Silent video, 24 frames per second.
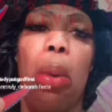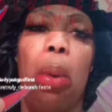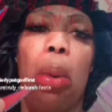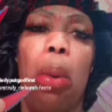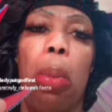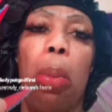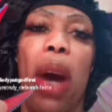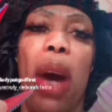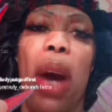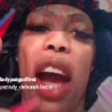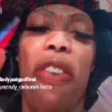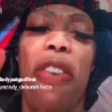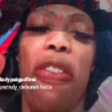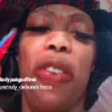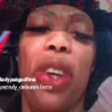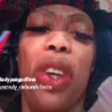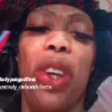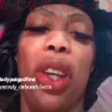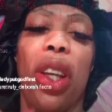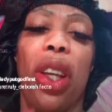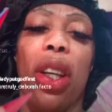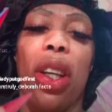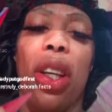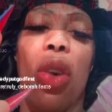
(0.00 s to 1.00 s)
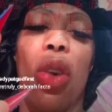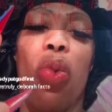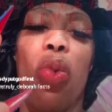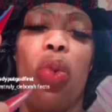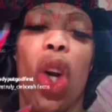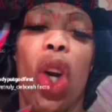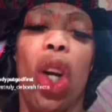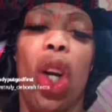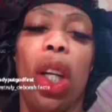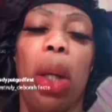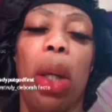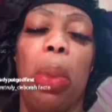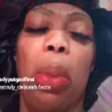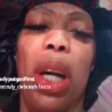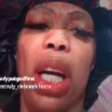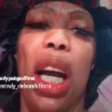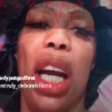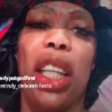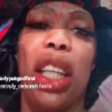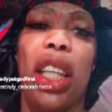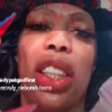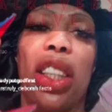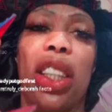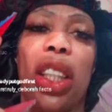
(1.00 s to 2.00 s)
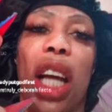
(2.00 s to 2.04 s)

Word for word: I say go work because